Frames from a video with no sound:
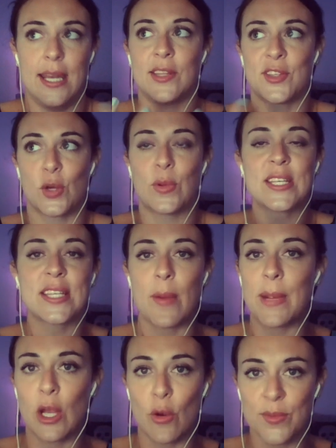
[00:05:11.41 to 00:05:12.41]
And so he's
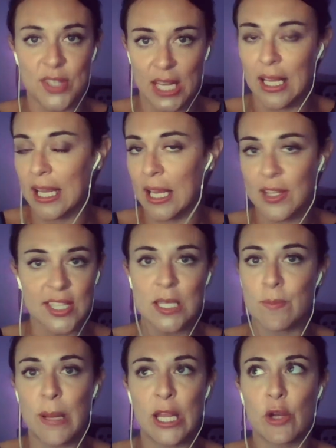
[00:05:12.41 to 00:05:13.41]
coming home saying like, it's this
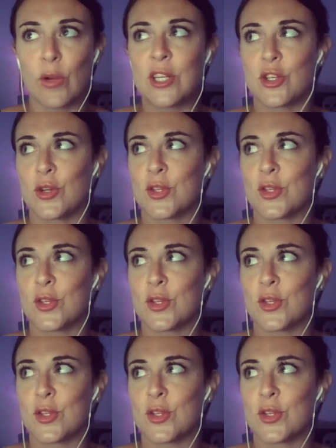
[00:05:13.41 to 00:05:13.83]
big creature.